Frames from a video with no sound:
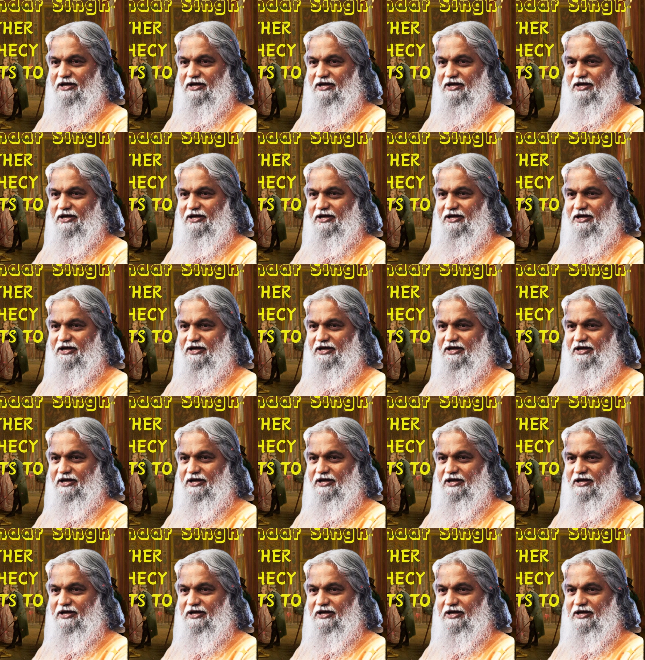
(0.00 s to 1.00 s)

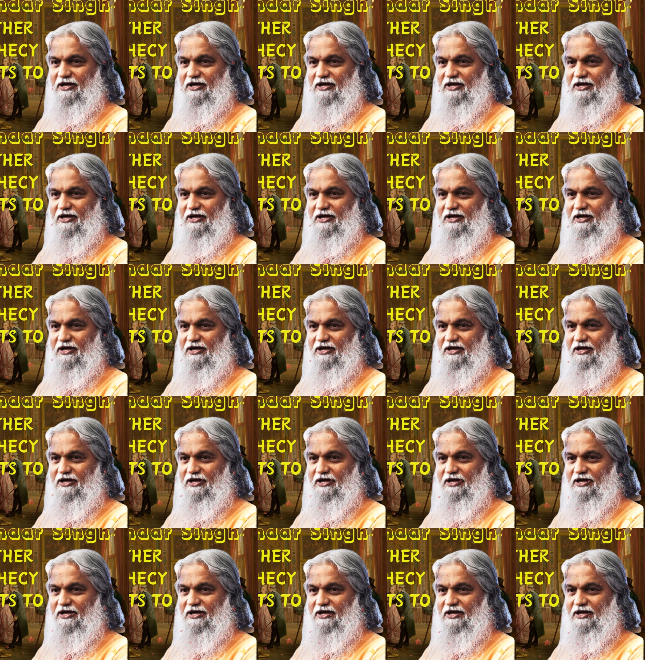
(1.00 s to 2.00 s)

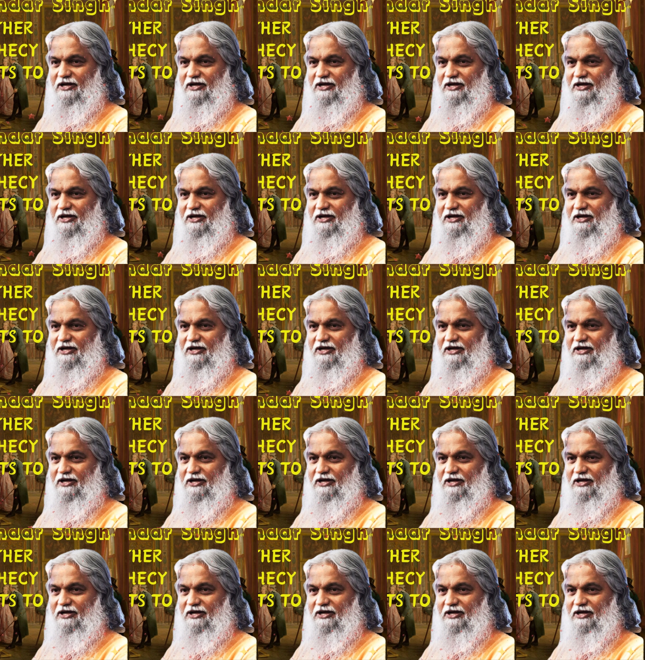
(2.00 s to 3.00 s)

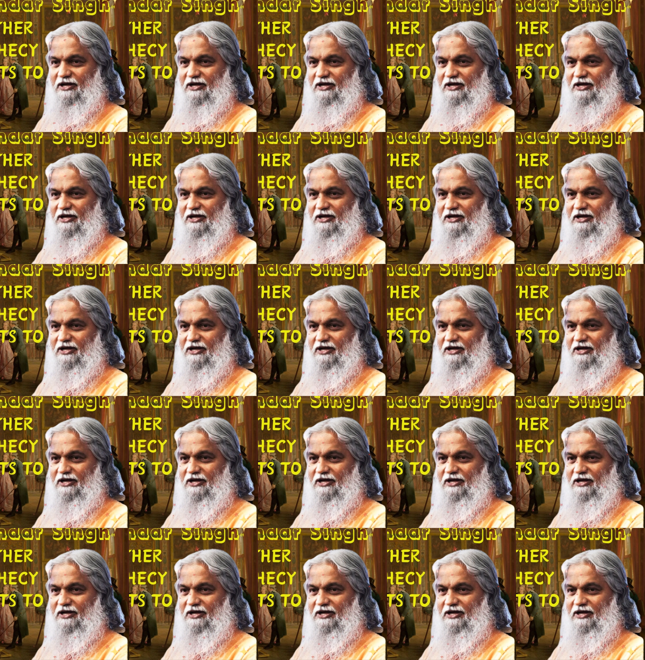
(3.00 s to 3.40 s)
No one is speaking in this clip.